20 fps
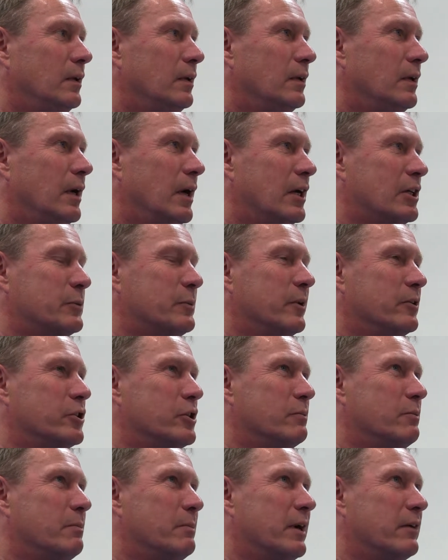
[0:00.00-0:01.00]
I suppose
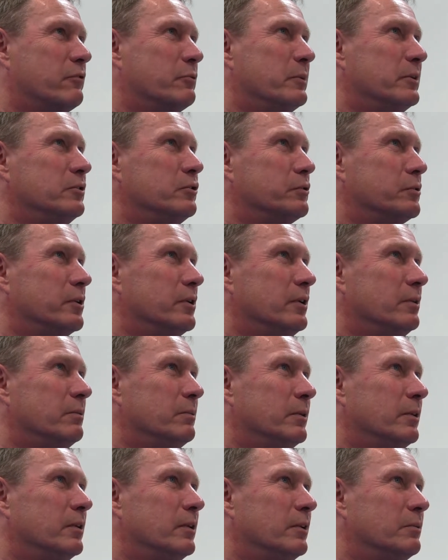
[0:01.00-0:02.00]
coming back from injury
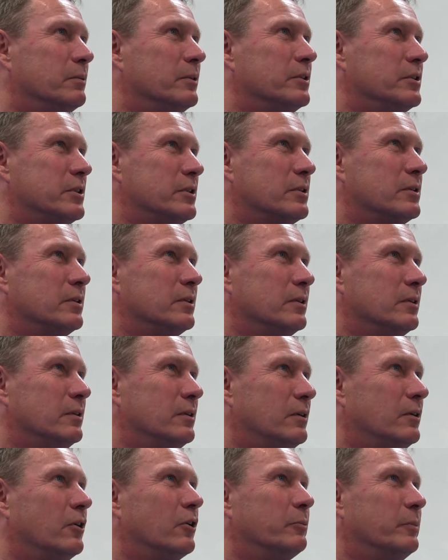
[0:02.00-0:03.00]
really was
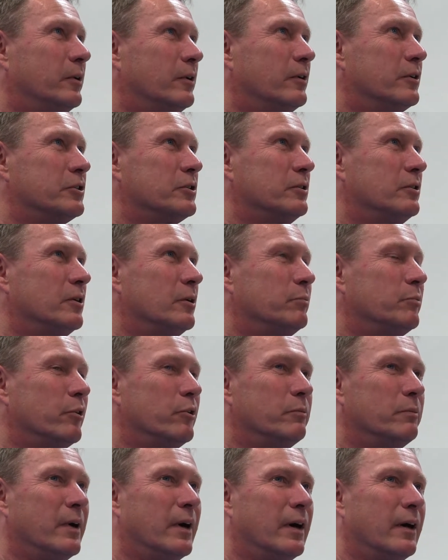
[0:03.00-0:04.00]
hard parts. You know, I
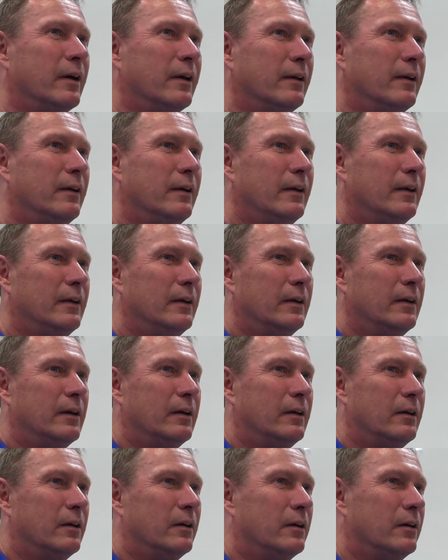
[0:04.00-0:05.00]
broke my
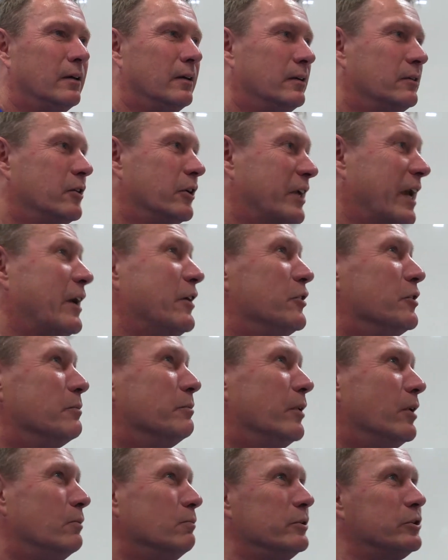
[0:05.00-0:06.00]
calcaneum
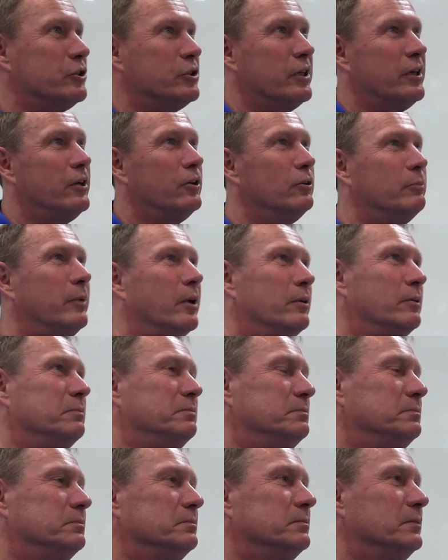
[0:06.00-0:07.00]
bone, which is a heel bone,
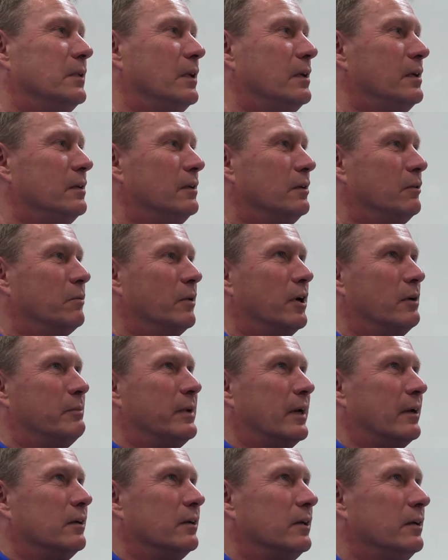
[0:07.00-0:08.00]
quite
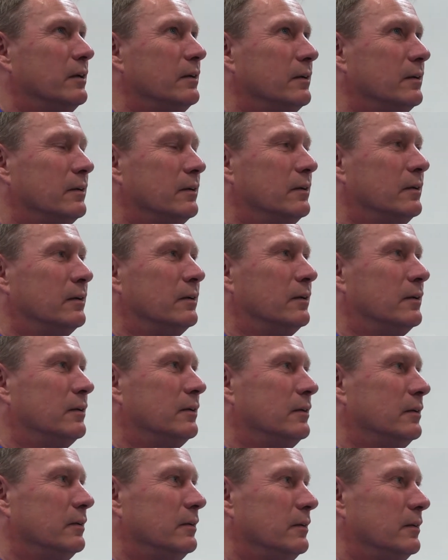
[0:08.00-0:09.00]
badly,
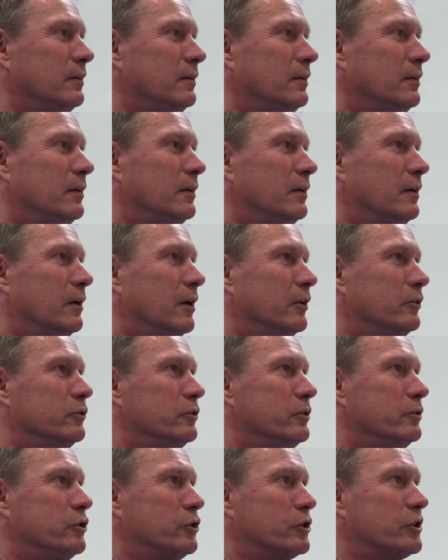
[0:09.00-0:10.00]

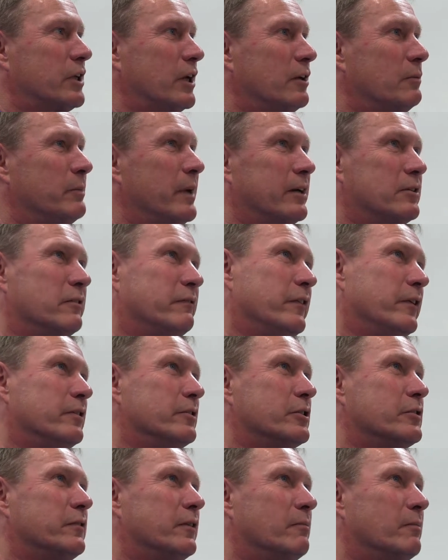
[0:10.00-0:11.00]
and just getting back to
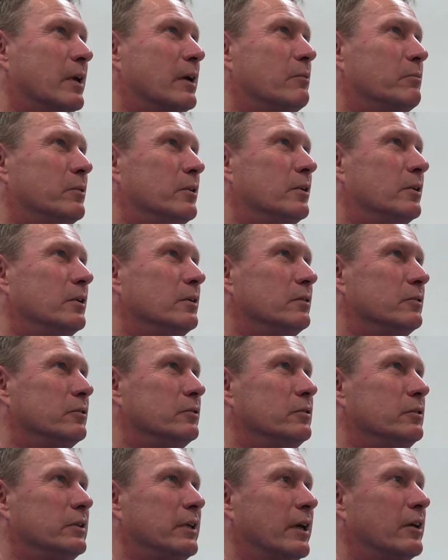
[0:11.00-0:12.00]
fitness from that really, and
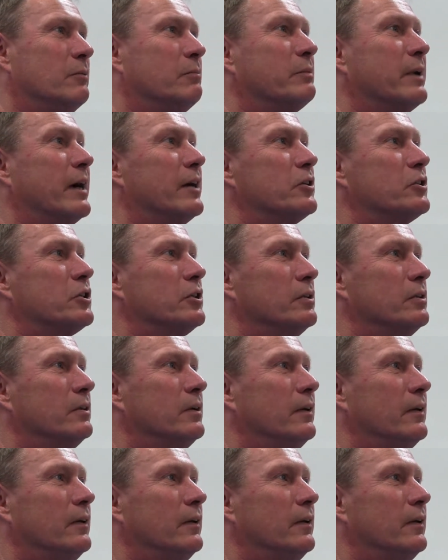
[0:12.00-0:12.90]
getting back to